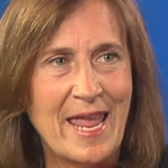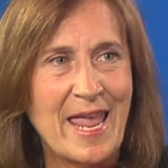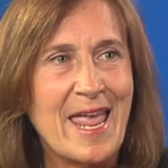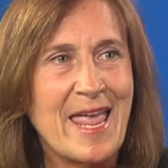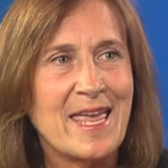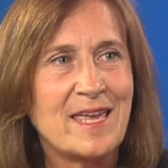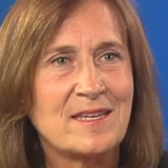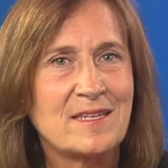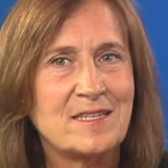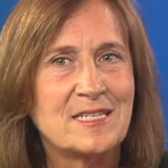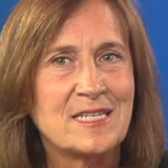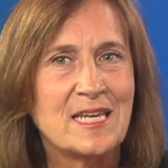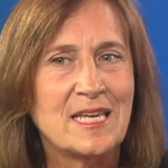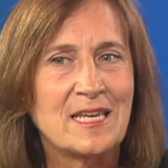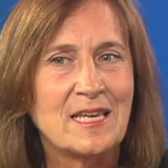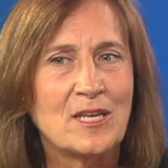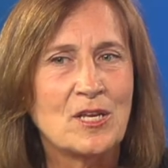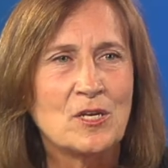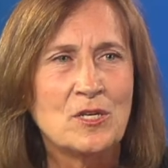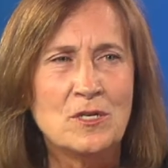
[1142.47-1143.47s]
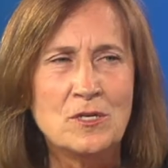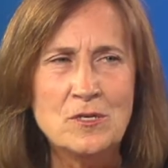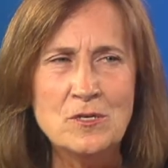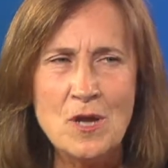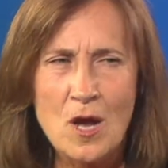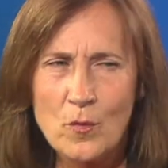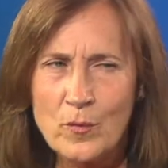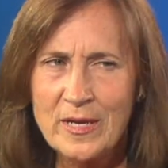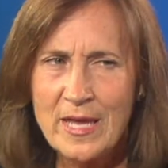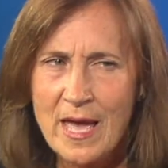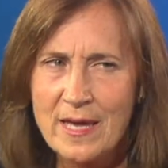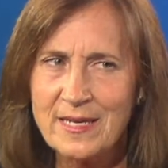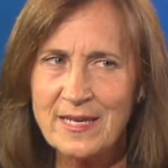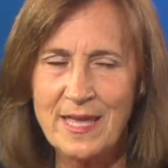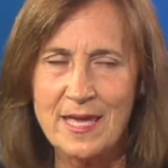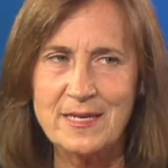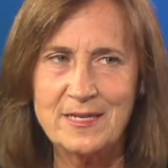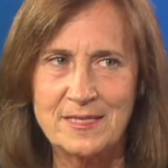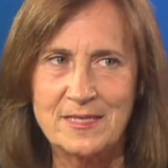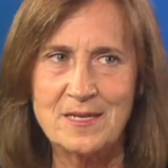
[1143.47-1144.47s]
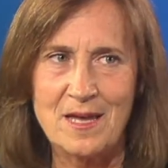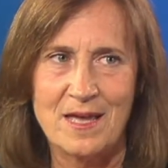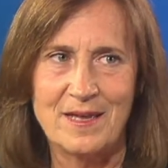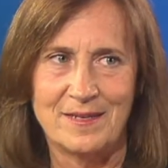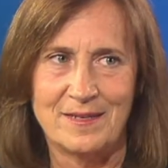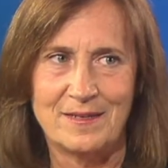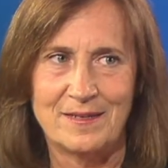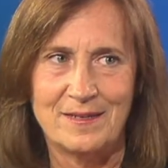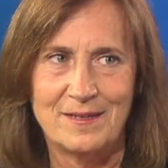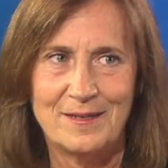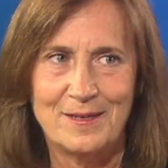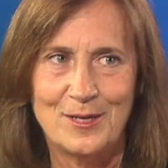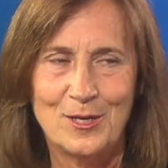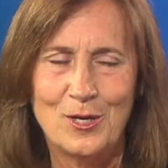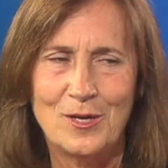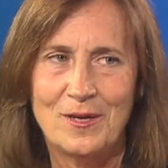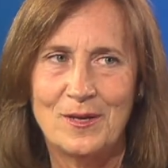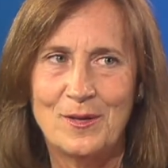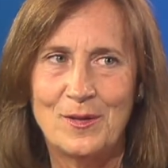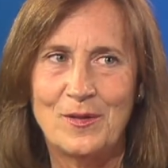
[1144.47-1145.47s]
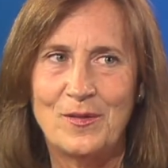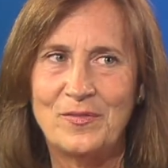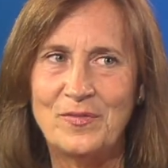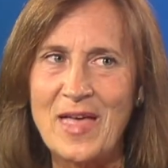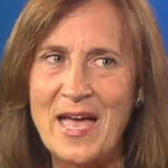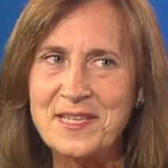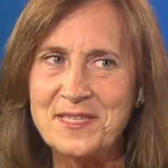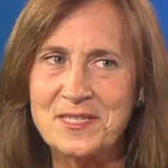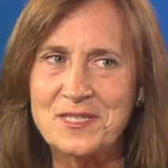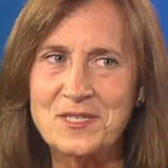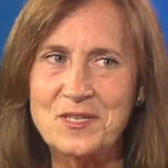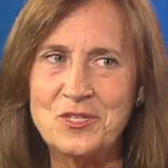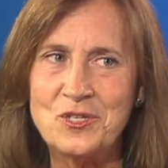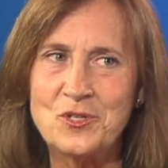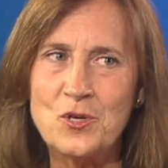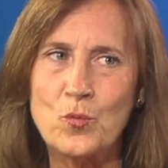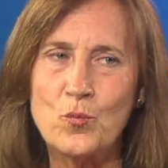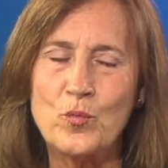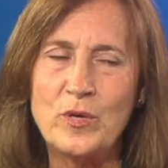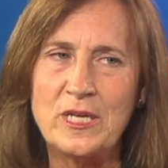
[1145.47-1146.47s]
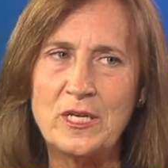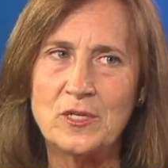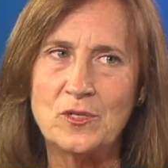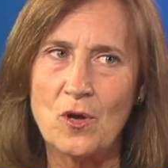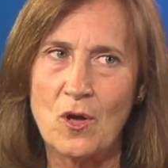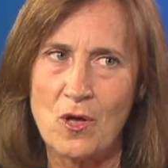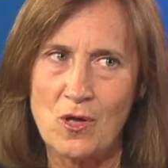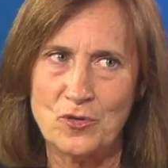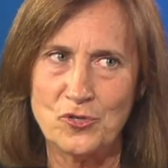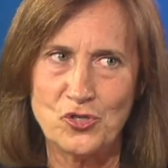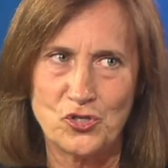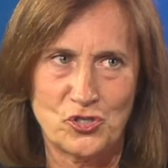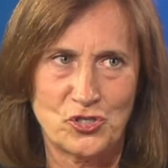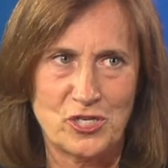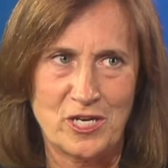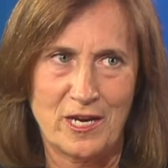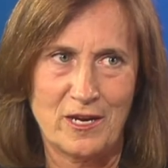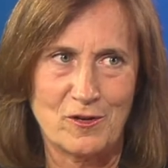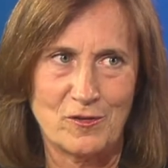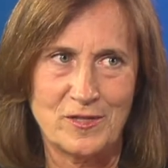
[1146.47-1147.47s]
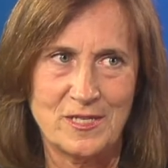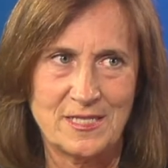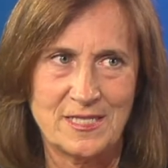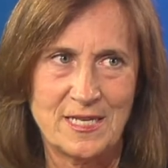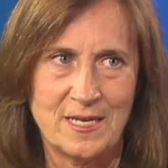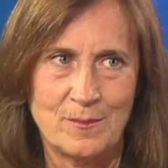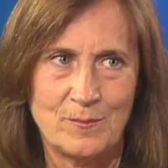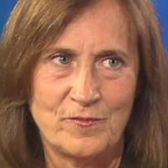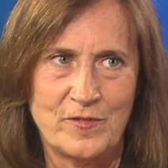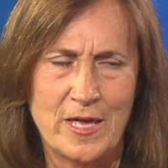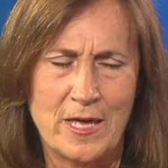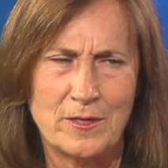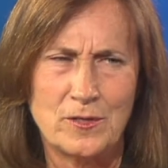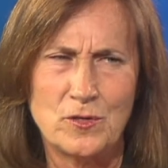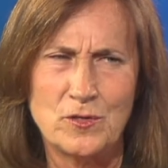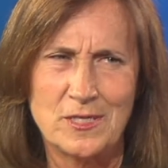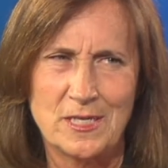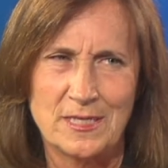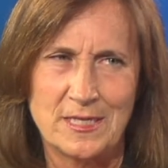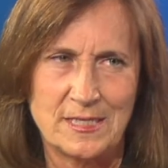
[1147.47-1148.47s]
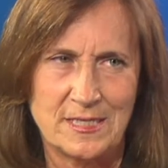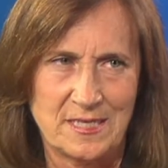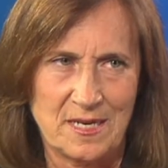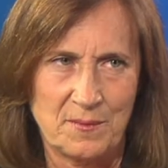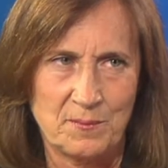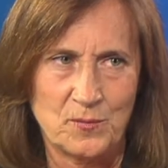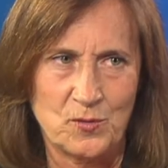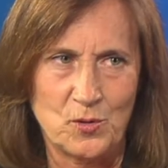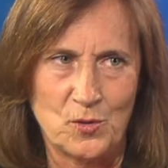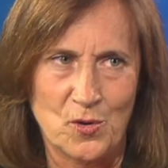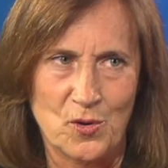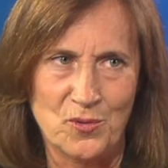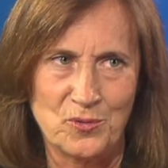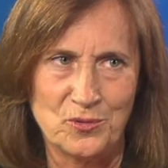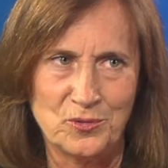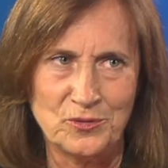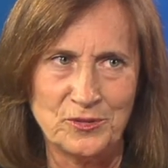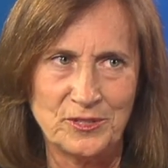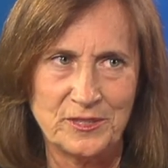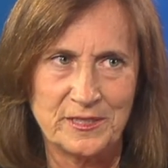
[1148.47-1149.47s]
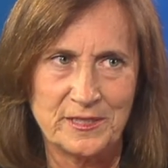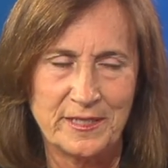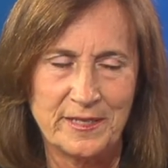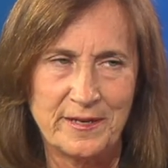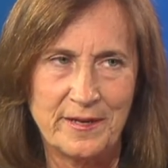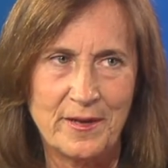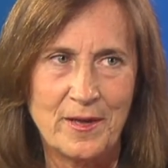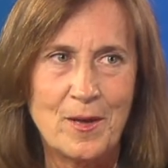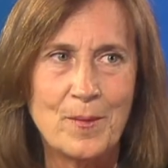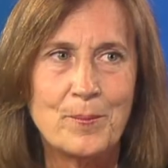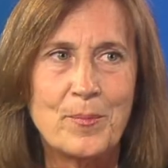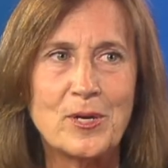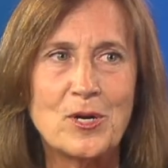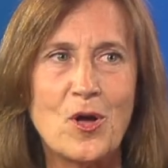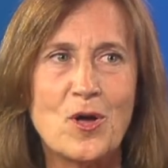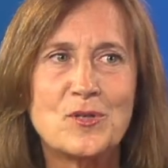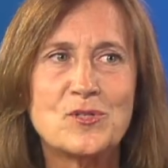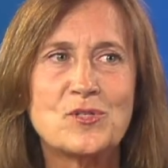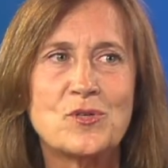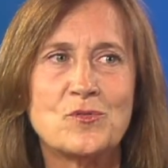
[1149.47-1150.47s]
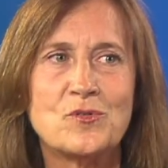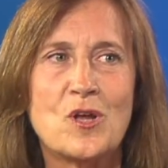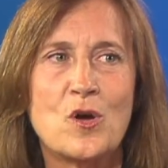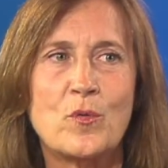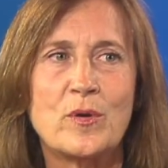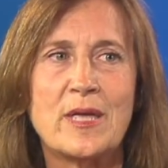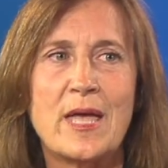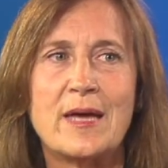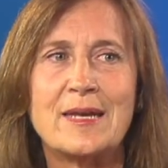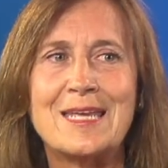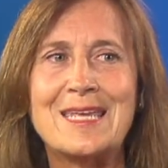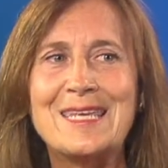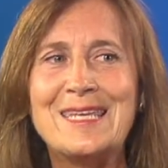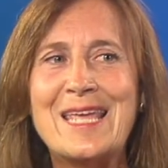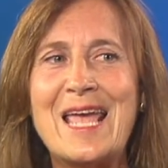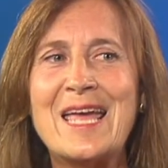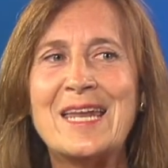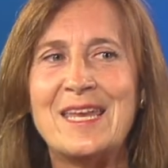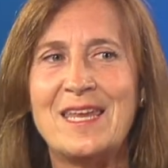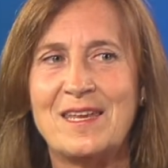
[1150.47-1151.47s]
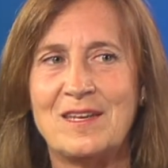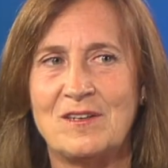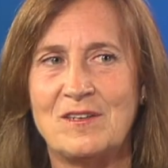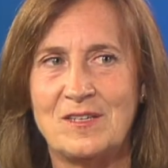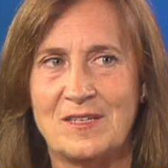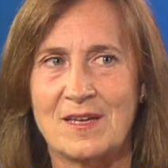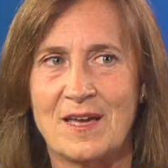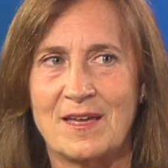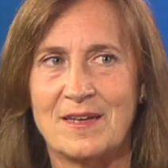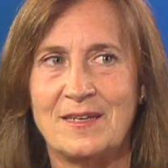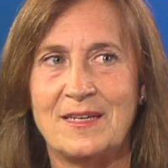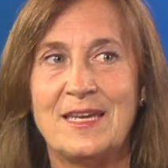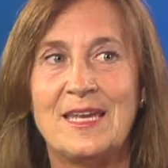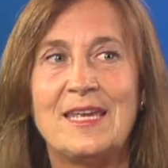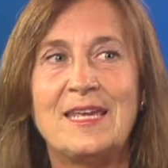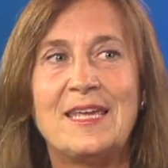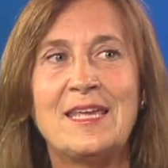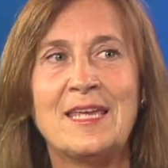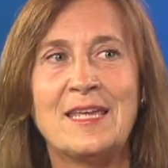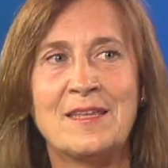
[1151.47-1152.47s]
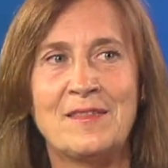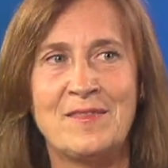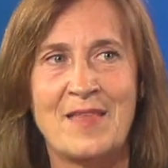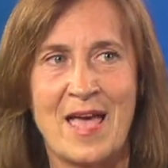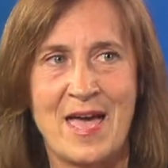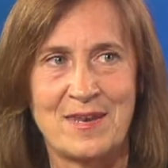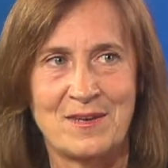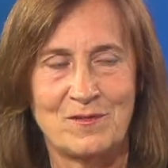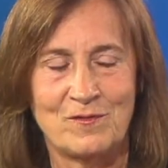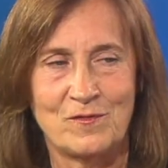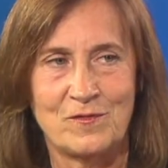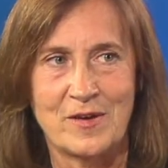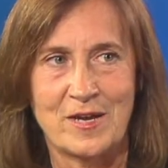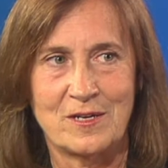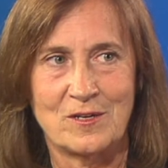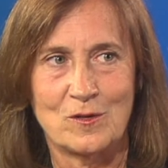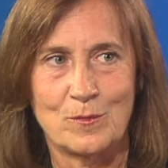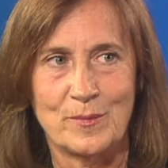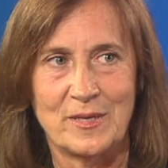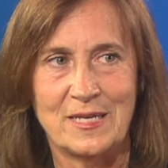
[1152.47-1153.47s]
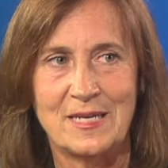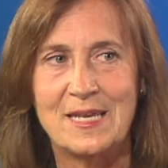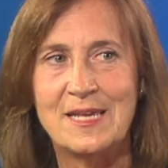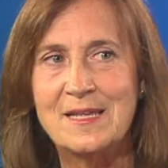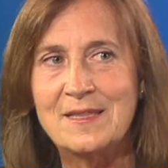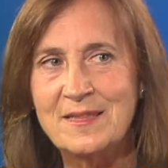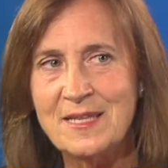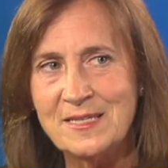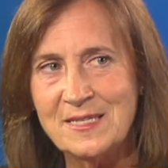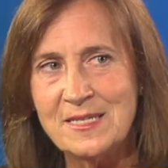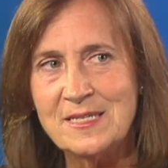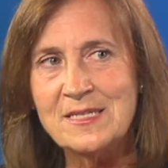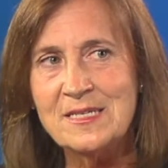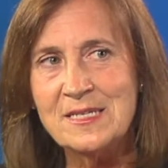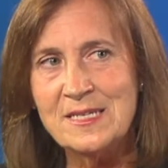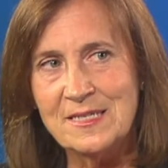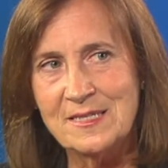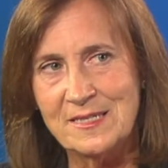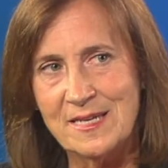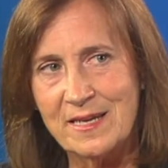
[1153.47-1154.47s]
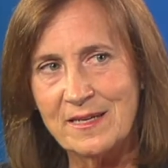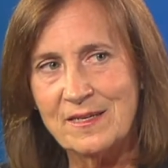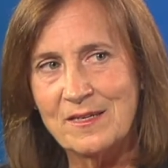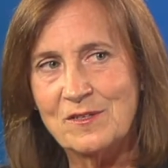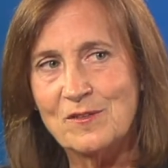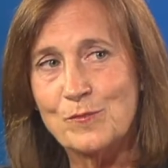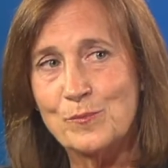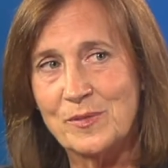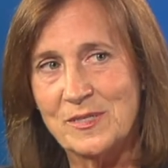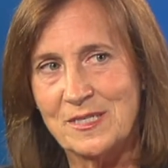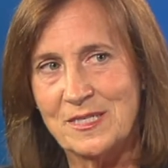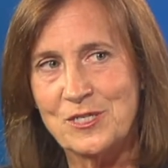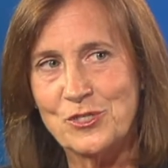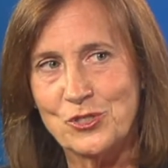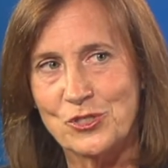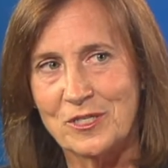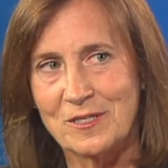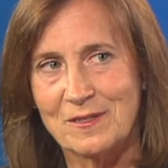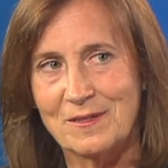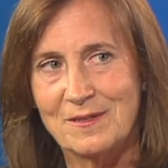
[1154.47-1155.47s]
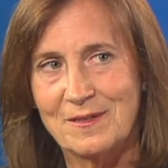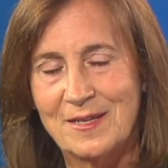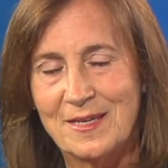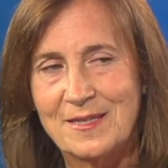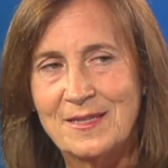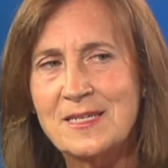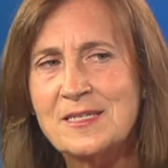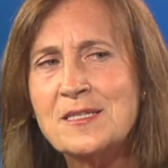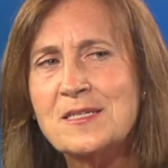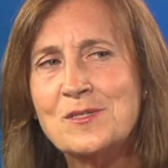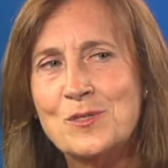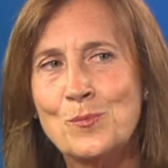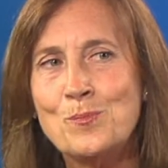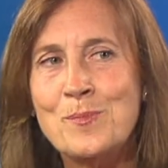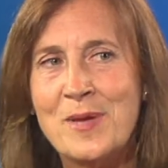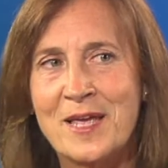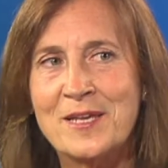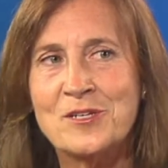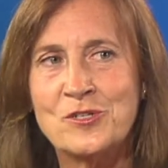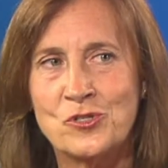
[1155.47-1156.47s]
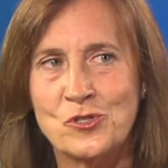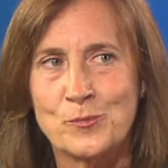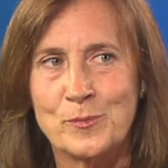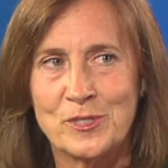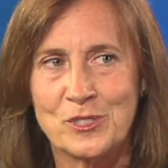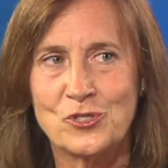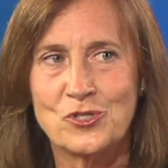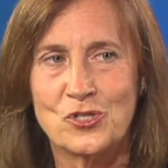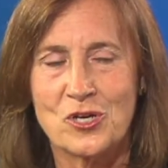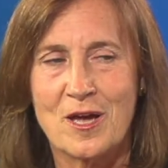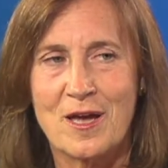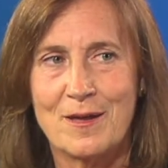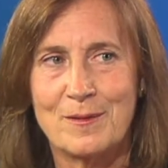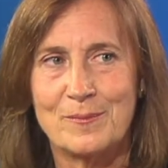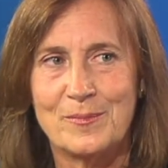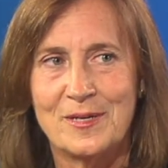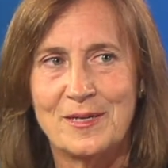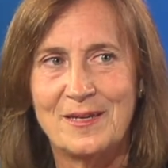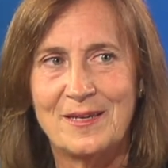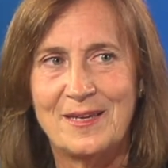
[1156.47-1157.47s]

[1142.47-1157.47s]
and knowing how to get it done, that's, you know, we can all share the same values and the same goals, but also knowing how to get it done in that environment. This is an executive position. This is a management job.